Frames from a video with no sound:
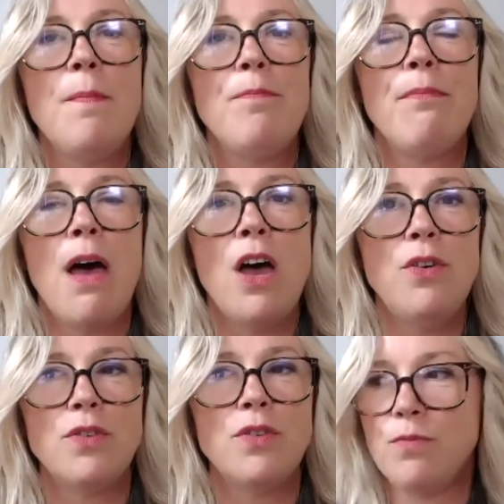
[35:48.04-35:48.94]

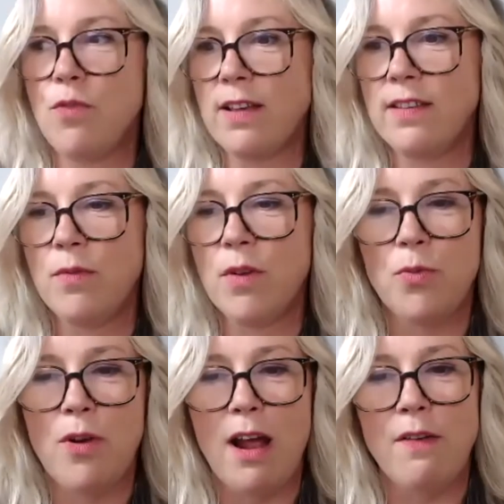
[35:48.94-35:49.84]
post-Brexit once
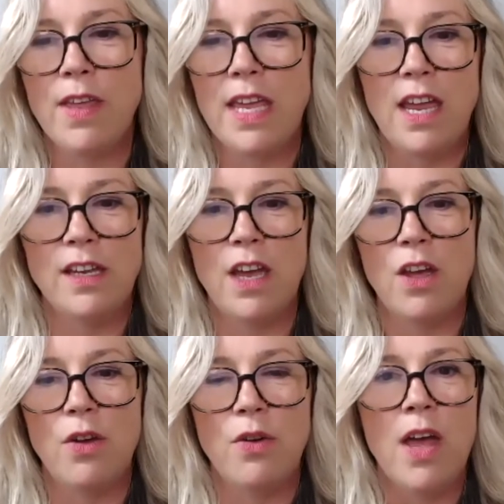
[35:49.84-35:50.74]
we're out of the
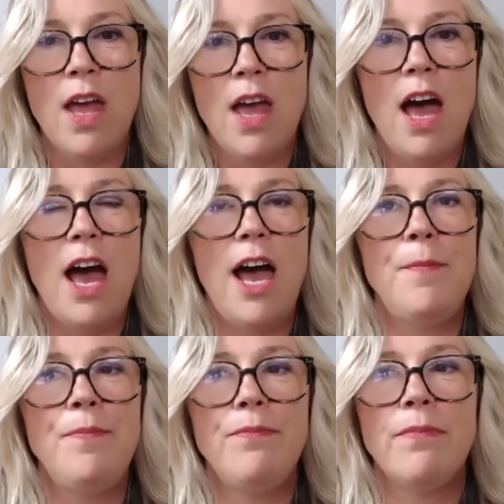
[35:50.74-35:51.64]
EU.
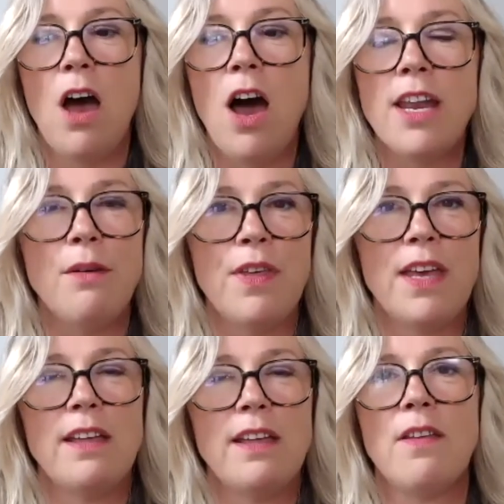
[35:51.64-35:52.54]
I don't
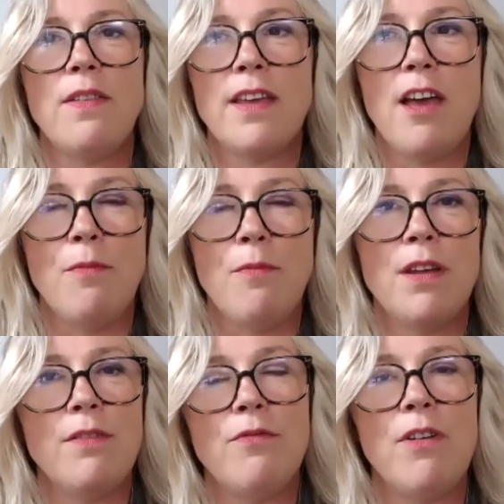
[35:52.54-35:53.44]
think it's something the
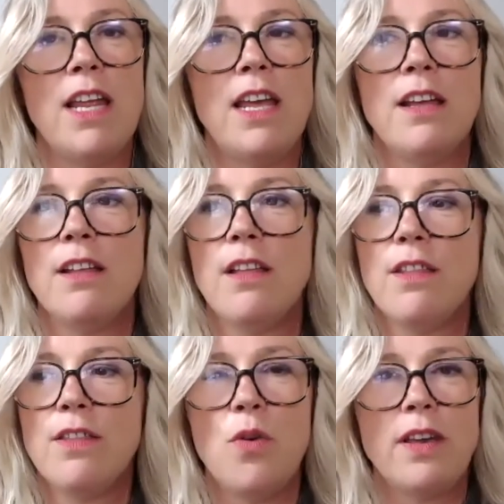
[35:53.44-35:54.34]
government have really
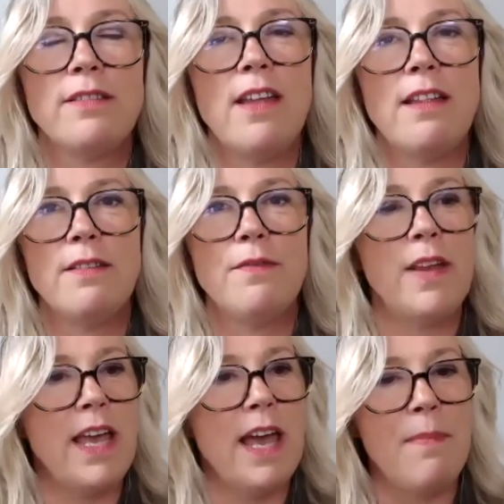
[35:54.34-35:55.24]
thought
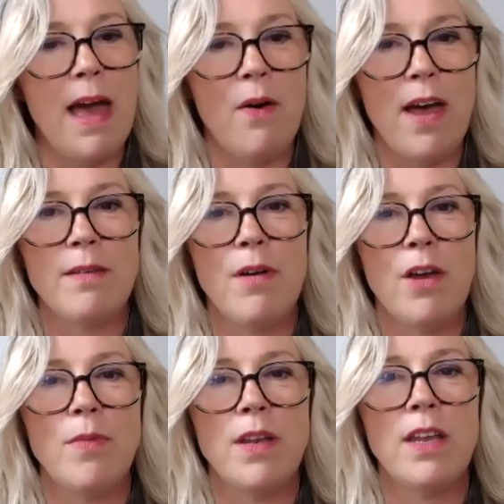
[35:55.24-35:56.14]
extensively about at the
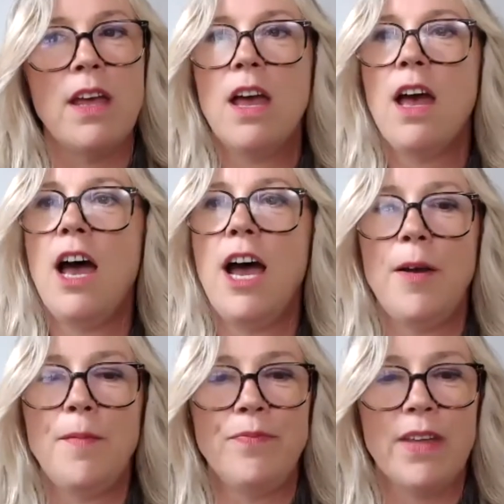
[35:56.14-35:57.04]
moment,
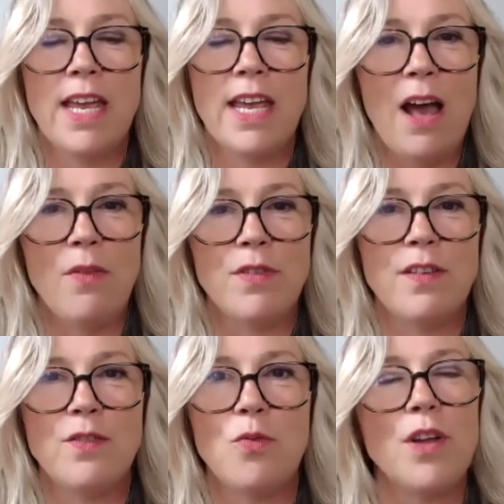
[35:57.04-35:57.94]
in how this
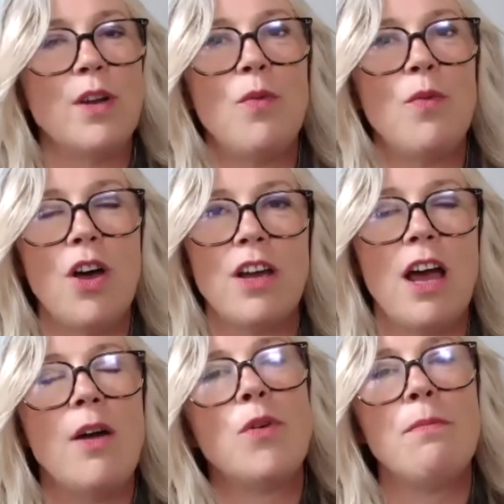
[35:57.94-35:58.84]
is all going to work.
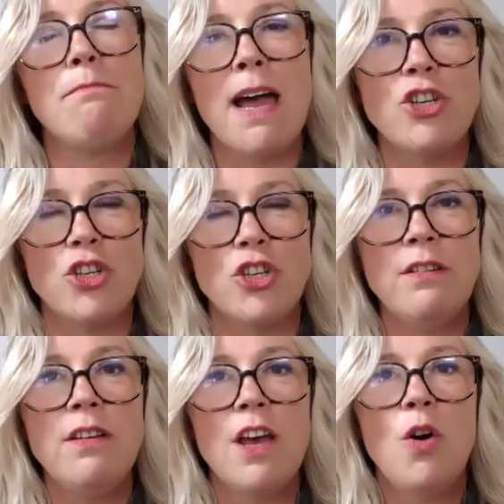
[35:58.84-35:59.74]
I would
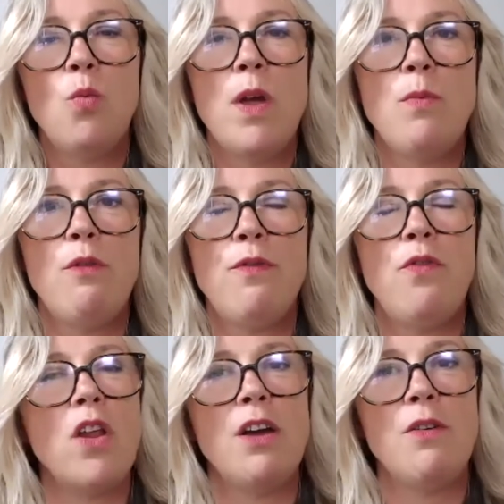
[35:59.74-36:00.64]
imagine we will follow the